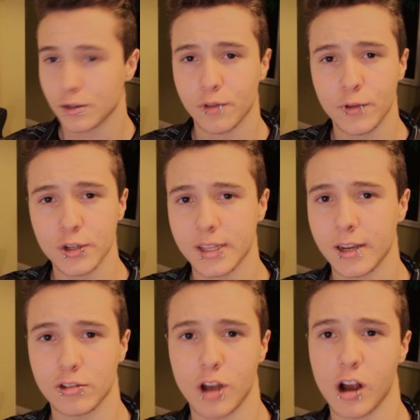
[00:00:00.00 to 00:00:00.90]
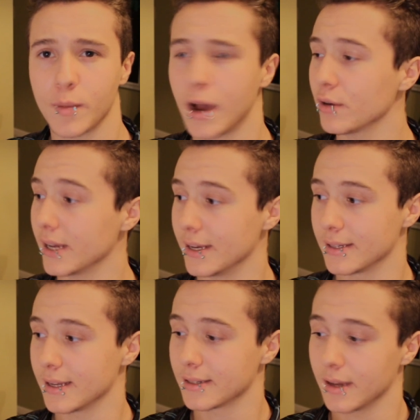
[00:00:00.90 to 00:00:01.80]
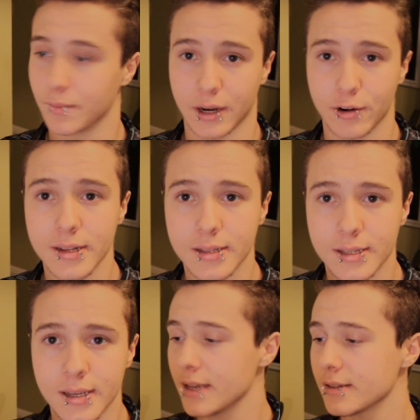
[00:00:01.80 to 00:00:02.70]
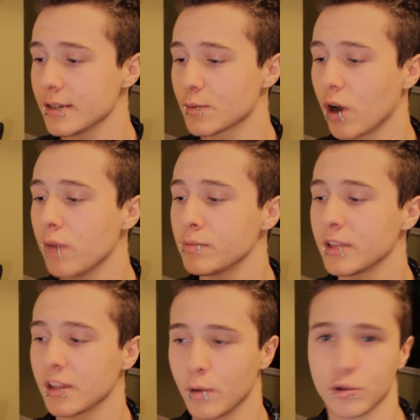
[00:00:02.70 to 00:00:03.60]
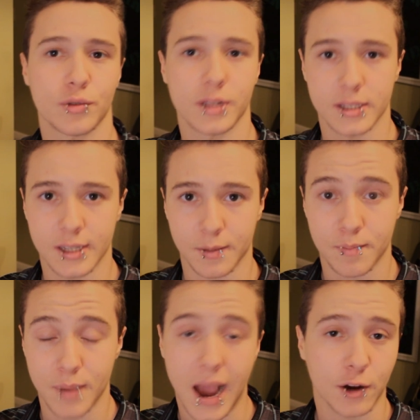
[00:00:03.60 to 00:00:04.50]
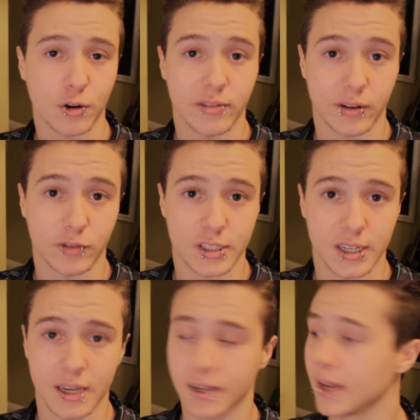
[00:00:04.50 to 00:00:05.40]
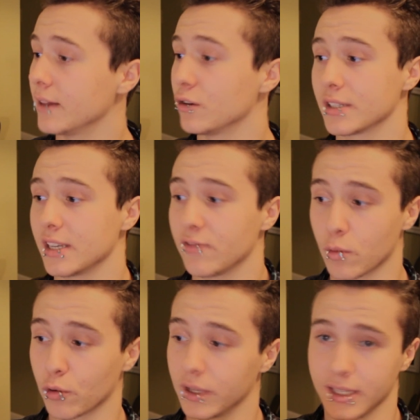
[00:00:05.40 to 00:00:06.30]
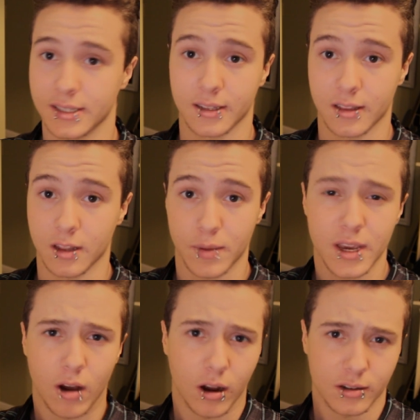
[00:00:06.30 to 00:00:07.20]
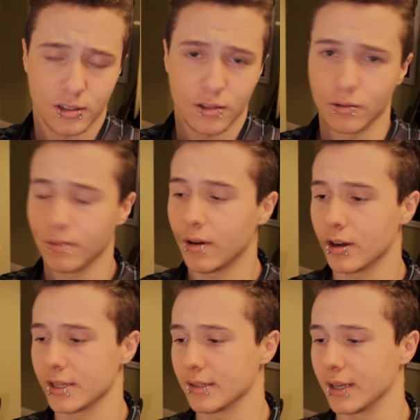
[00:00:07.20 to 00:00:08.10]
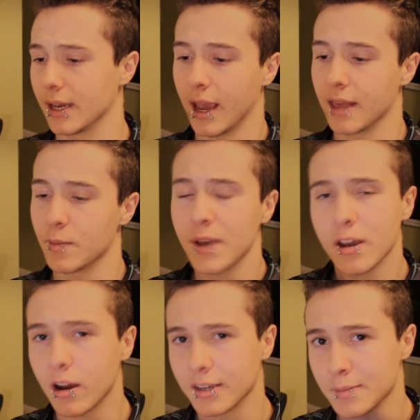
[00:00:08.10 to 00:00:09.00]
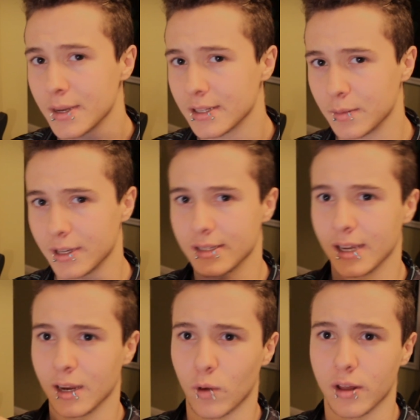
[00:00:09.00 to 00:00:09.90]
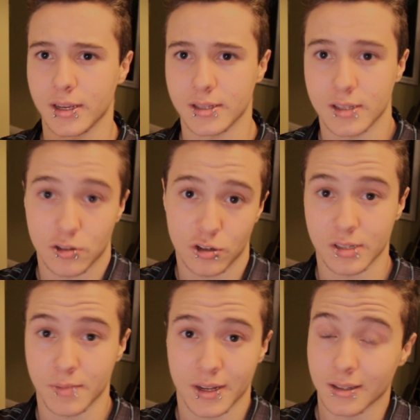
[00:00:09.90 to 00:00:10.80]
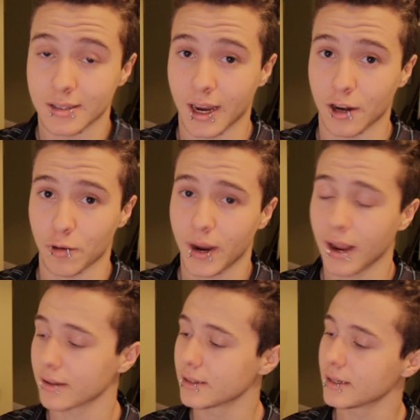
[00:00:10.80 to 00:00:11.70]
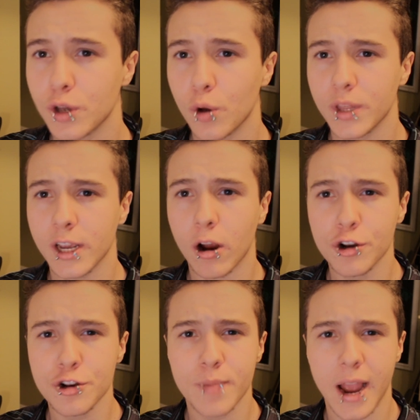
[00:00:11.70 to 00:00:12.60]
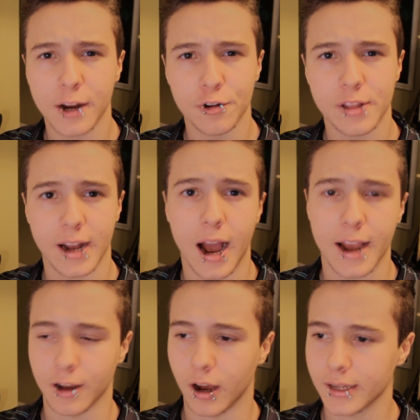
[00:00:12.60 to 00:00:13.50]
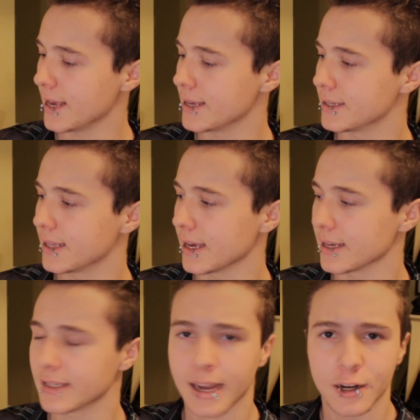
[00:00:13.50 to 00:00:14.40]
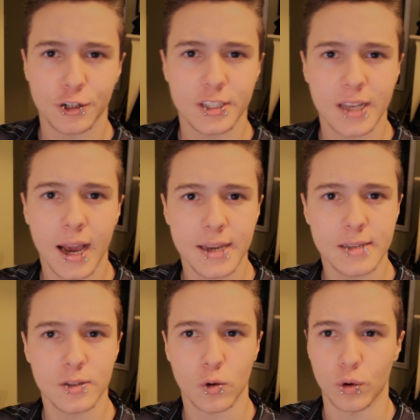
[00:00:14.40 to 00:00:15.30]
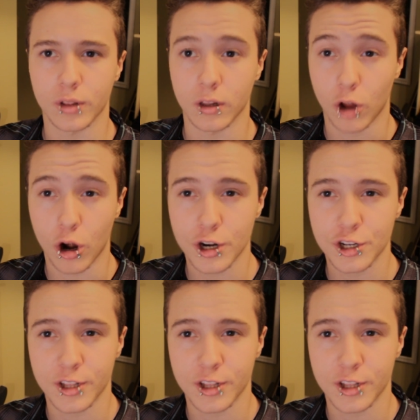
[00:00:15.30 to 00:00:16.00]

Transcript: So the first thing I'll talk about is its appearance. This is probably the most realistic packer I've ever seen. It looks even more realistic than the Peacock too, honestly. And the Peacock is meant to be seen while this is just meant to stay in your pants. So the Archer packer that I got is the standard size or the large.